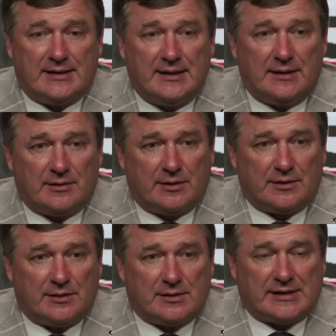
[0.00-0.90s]

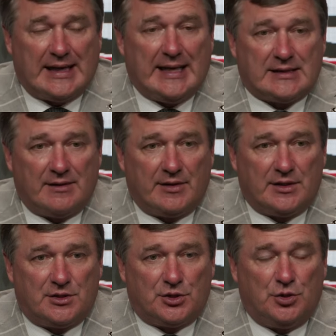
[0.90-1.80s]
The size of it
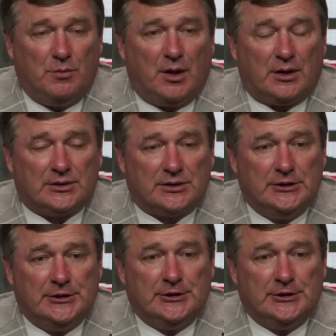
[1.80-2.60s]
is just humongous.